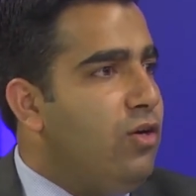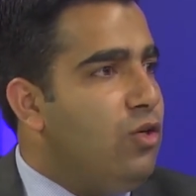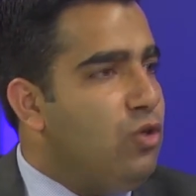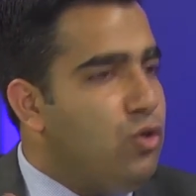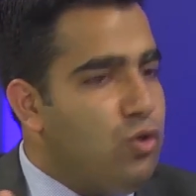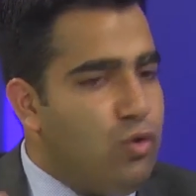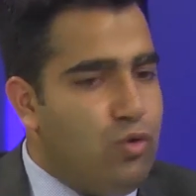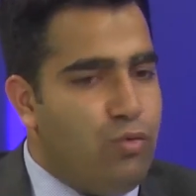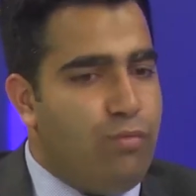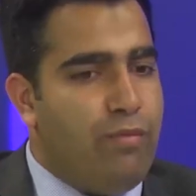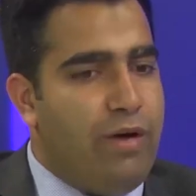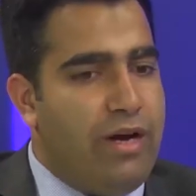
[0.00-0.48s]

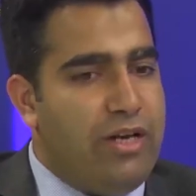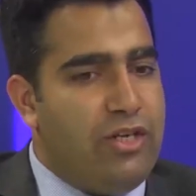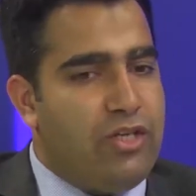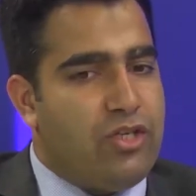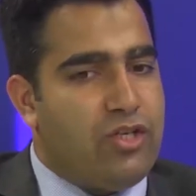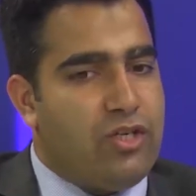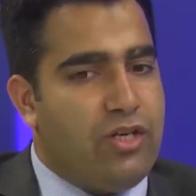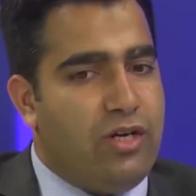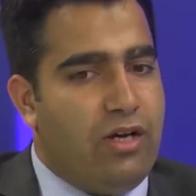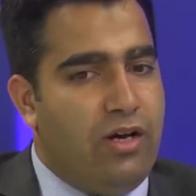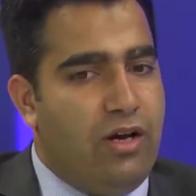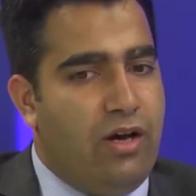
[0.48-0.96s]
too
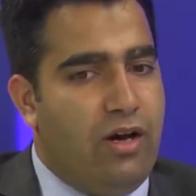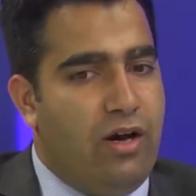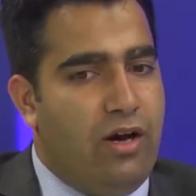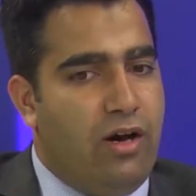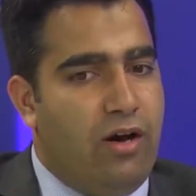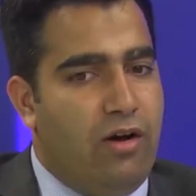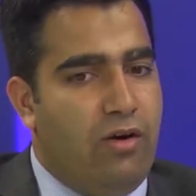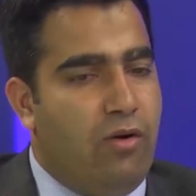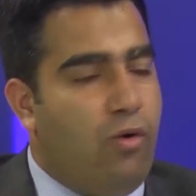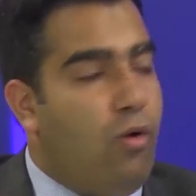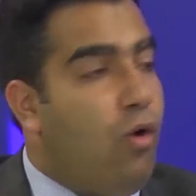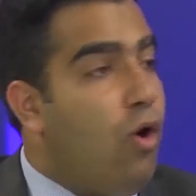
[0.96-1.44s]
much
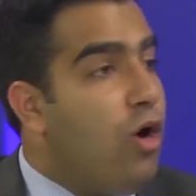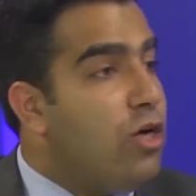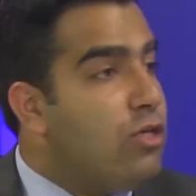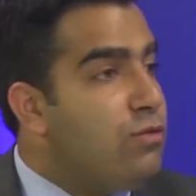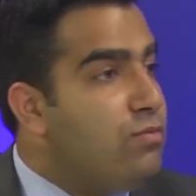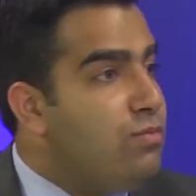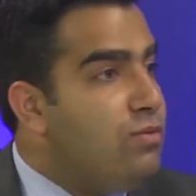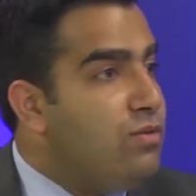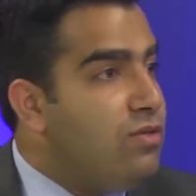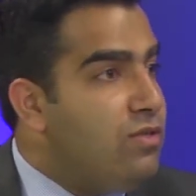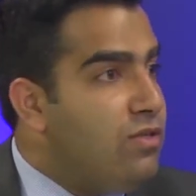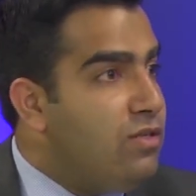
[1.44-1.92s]

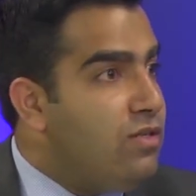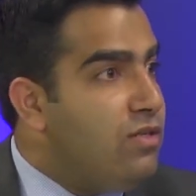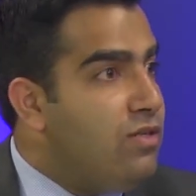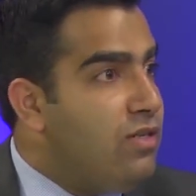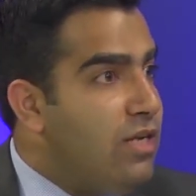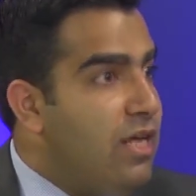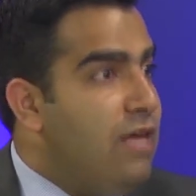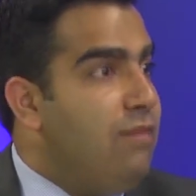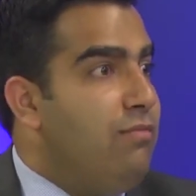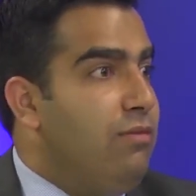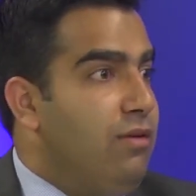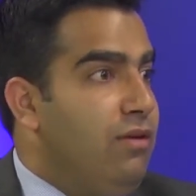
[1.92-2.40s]

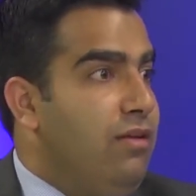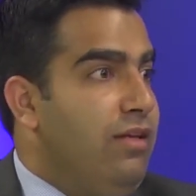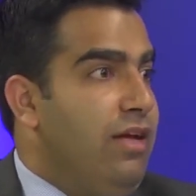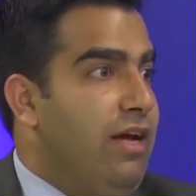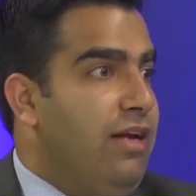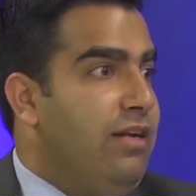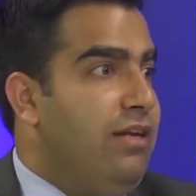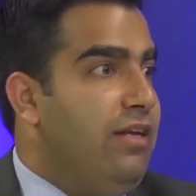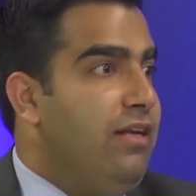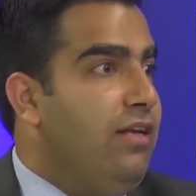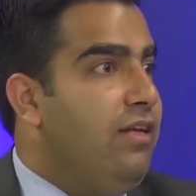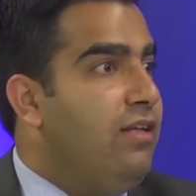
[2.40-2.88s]
hospitable,
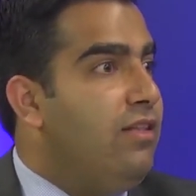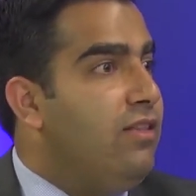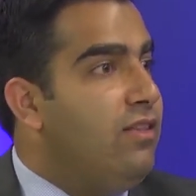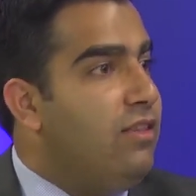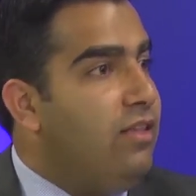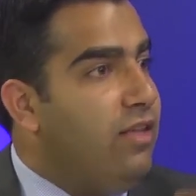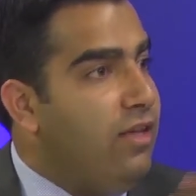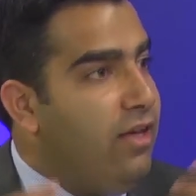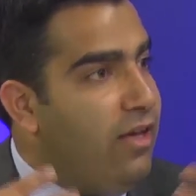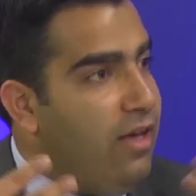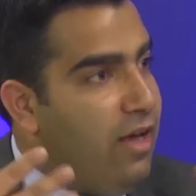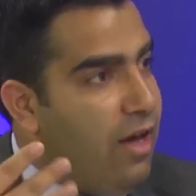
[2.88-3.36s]

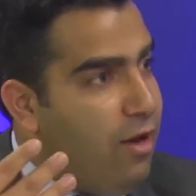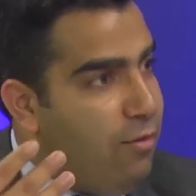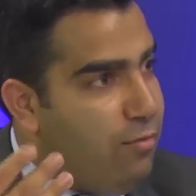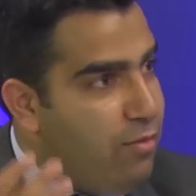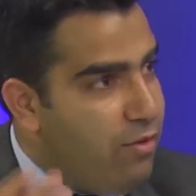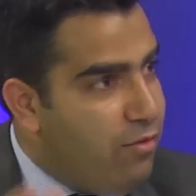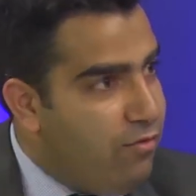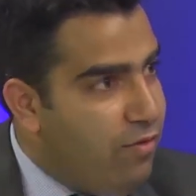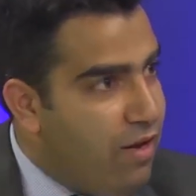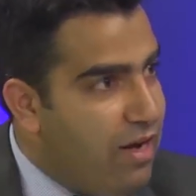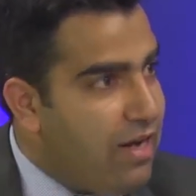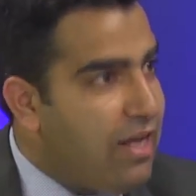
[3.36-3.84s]
they have
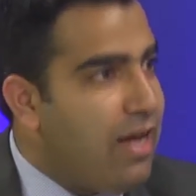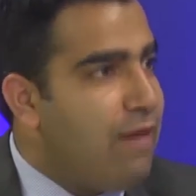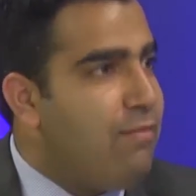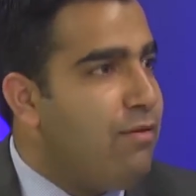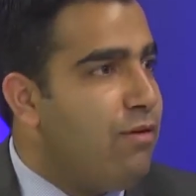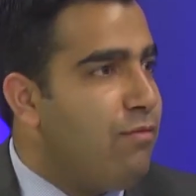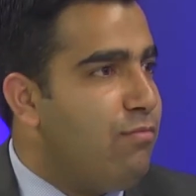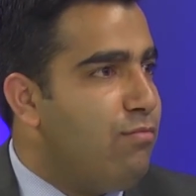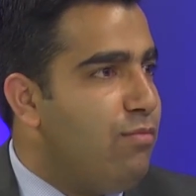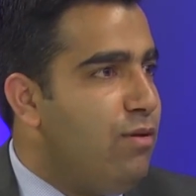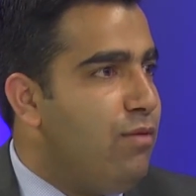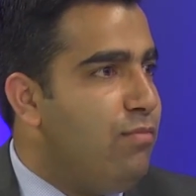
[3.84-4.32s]
been
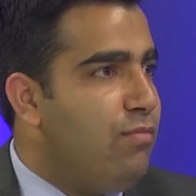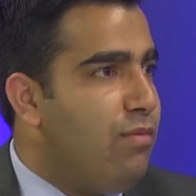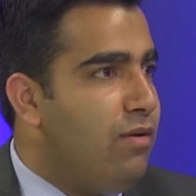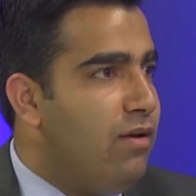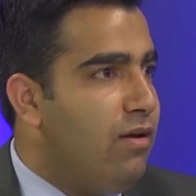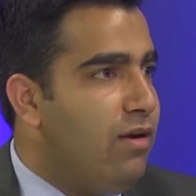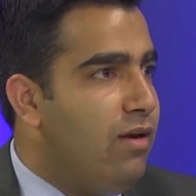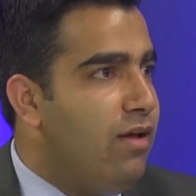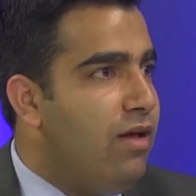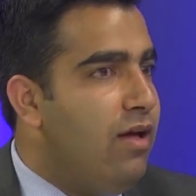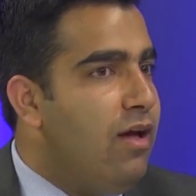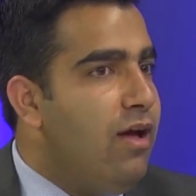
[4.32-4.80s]
welcoming
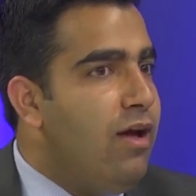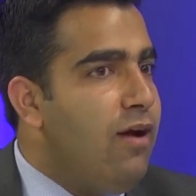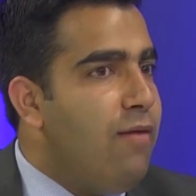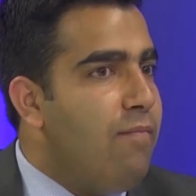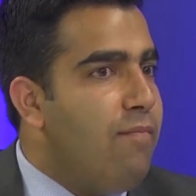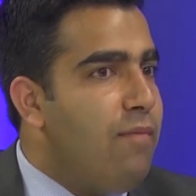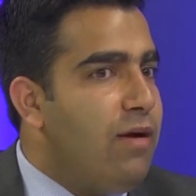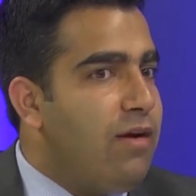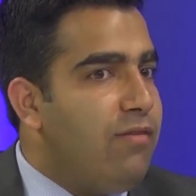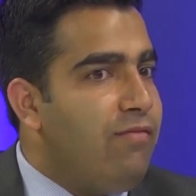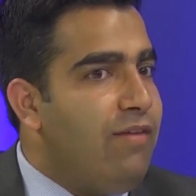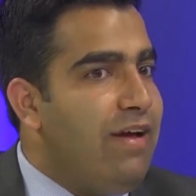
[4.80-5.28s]
people,
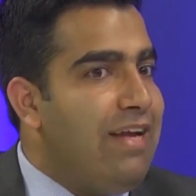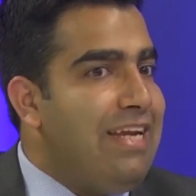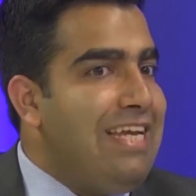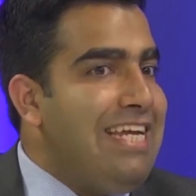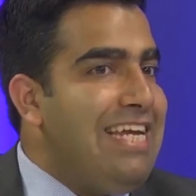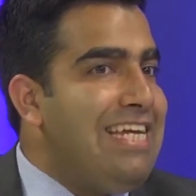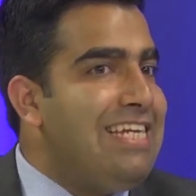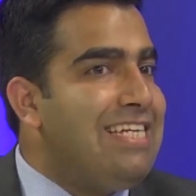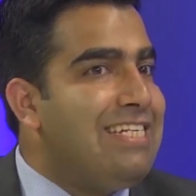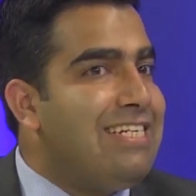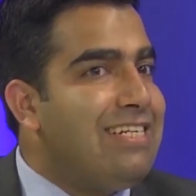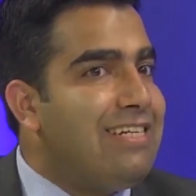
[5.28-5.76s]
but when
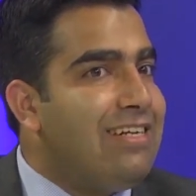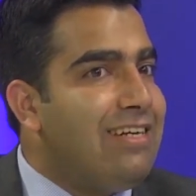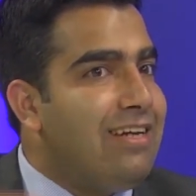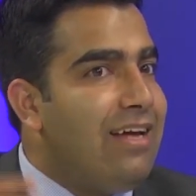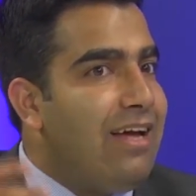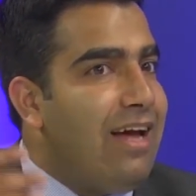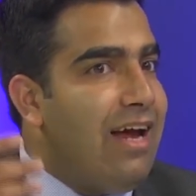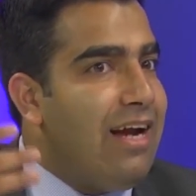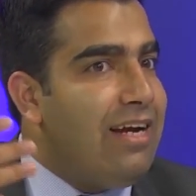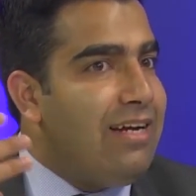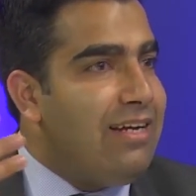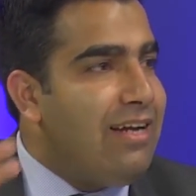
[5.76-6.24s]
it
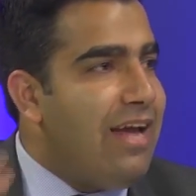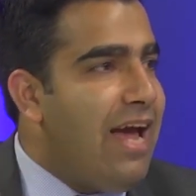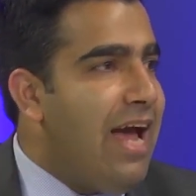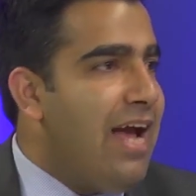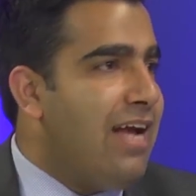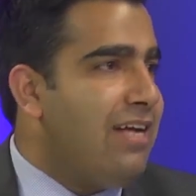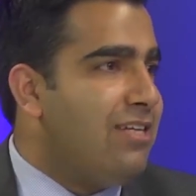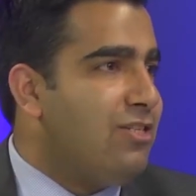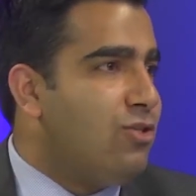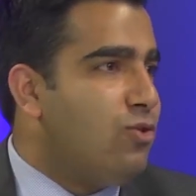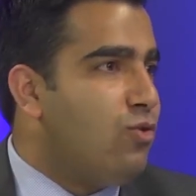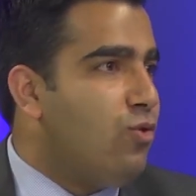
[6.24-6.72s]

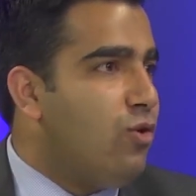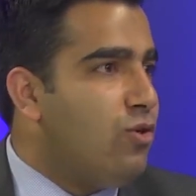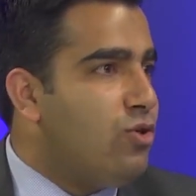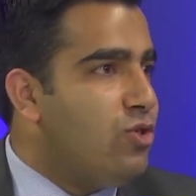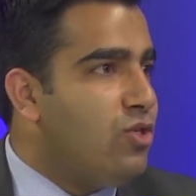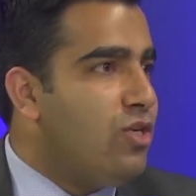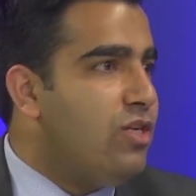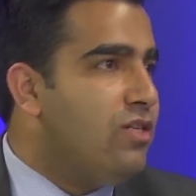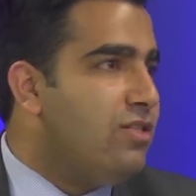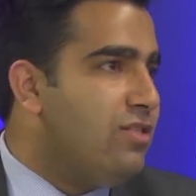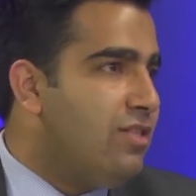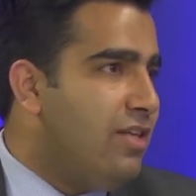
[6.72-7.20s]
attacks,
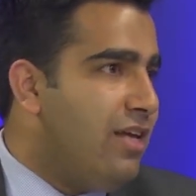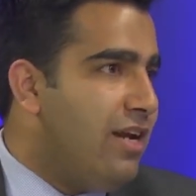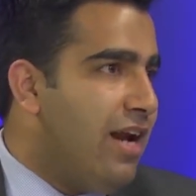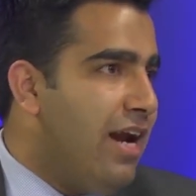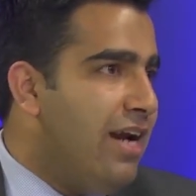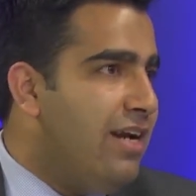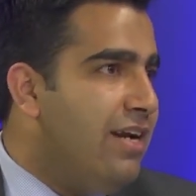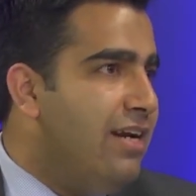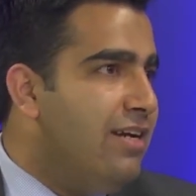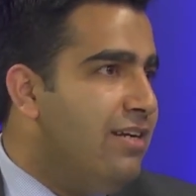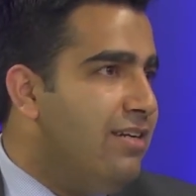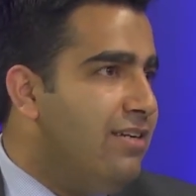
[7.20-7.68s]
questions their
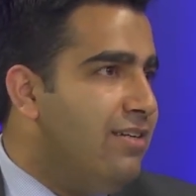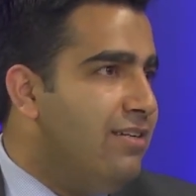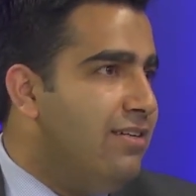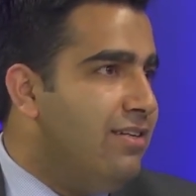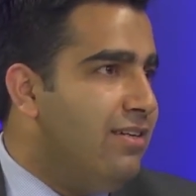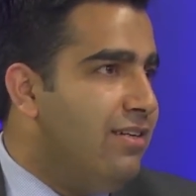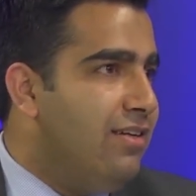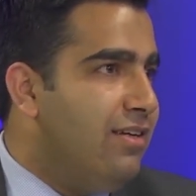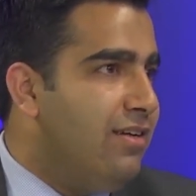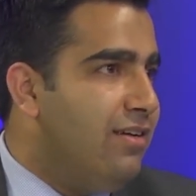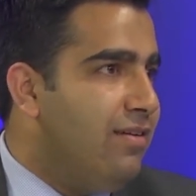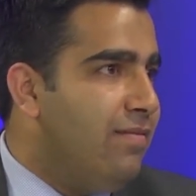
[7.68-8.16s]

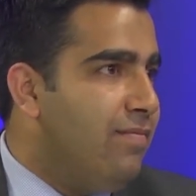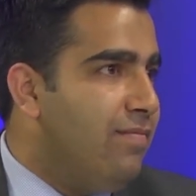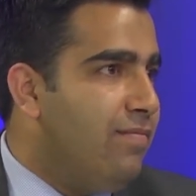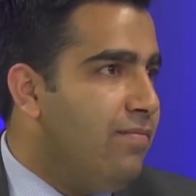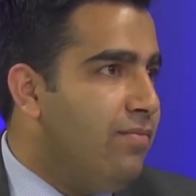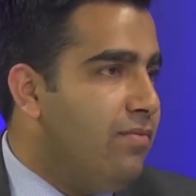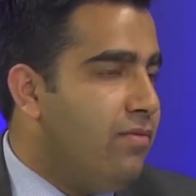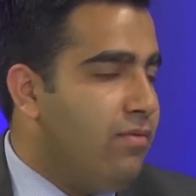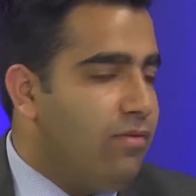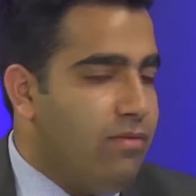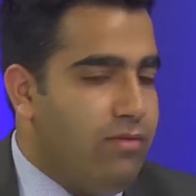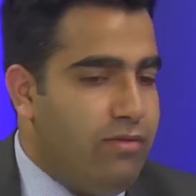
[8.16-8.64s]
identity,
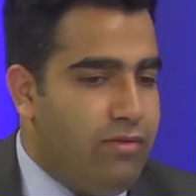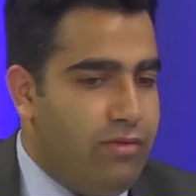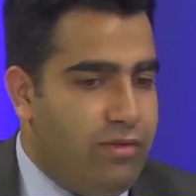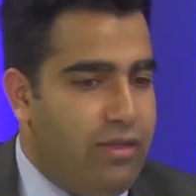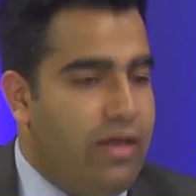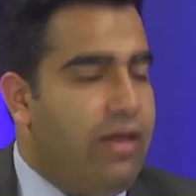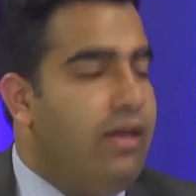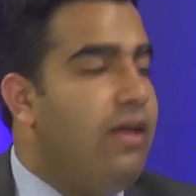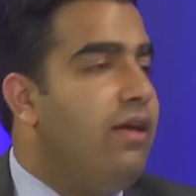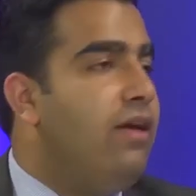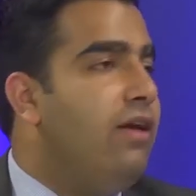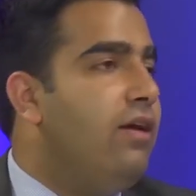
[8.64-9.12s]

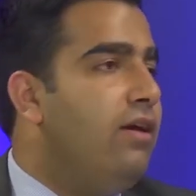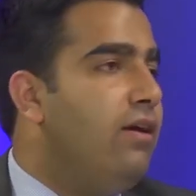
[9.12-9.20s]
they